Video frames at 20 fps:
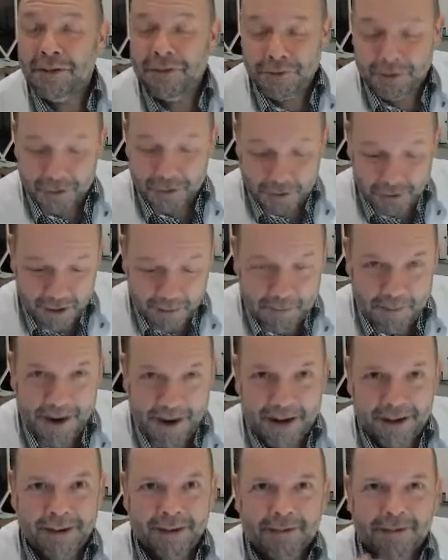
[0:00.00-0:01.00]
for
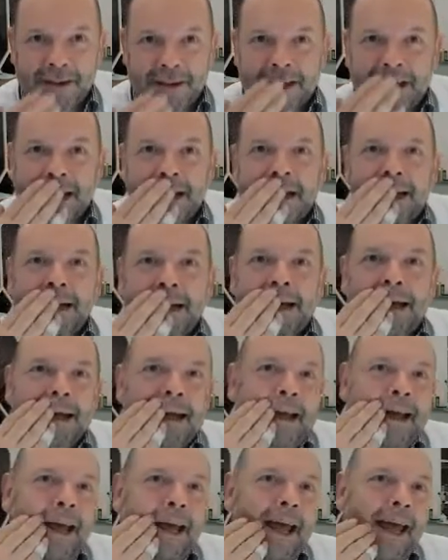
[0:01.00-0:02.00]
repair,
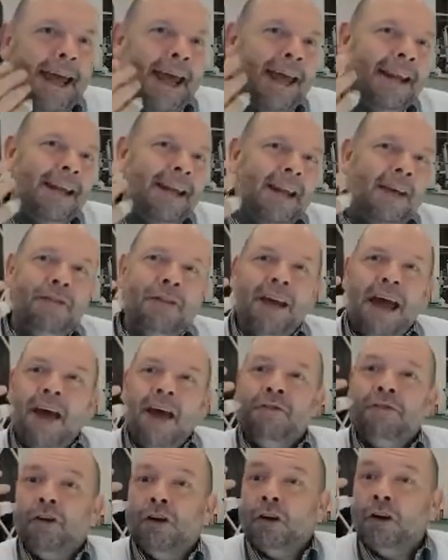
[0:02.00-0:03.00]
and if you
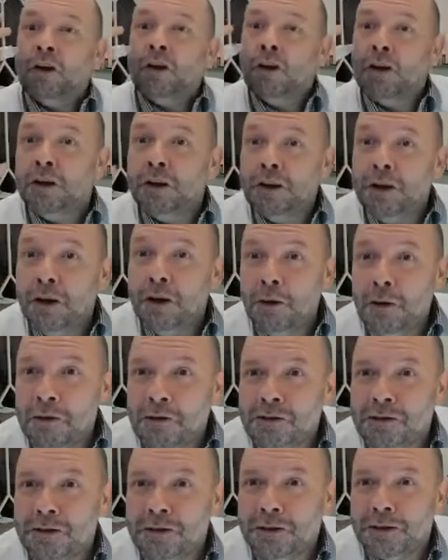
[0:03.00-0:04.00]
have a
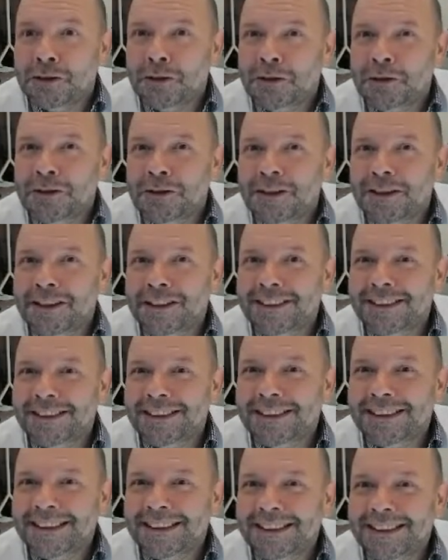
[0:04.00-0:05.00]
closer look,
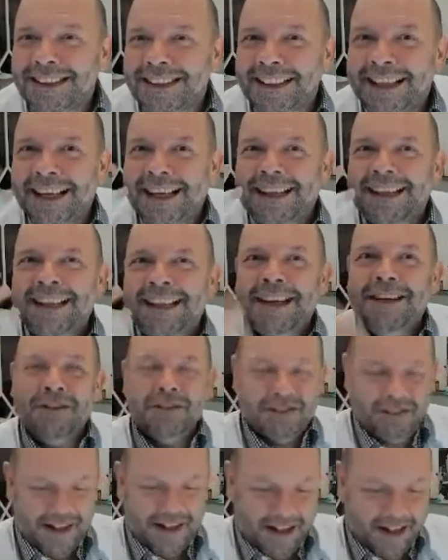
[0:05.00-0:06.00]
then you
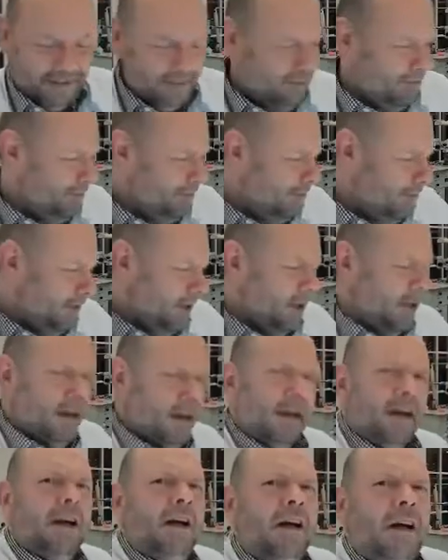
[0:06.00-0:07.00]
say,
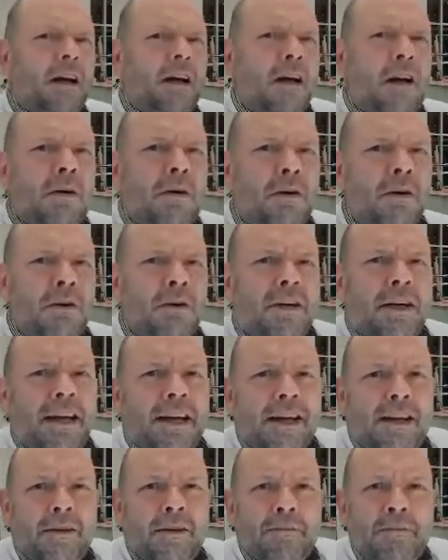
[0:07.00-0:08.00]

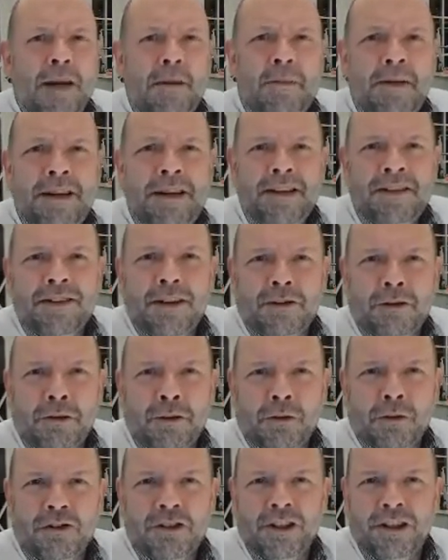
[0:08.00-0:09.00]
okay, maybe it's not a
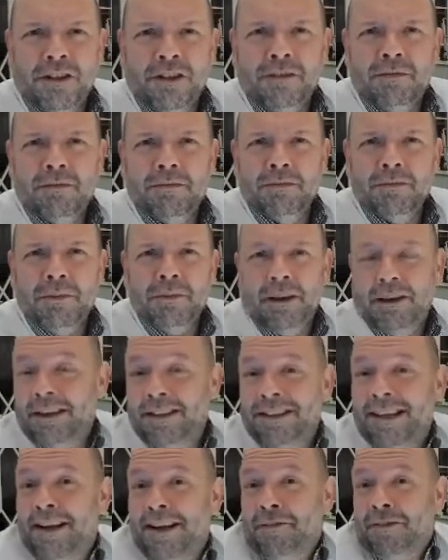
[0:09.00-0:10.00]
Longines. Well,
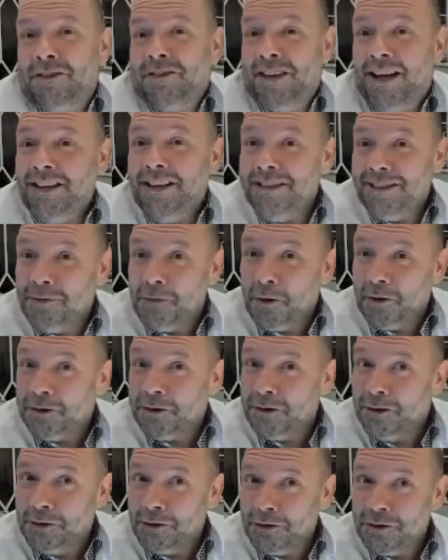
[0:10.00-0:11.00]
it never says it was
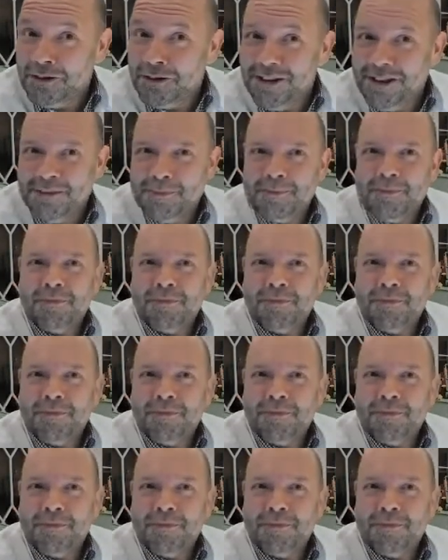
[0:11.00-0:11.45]
a Longines.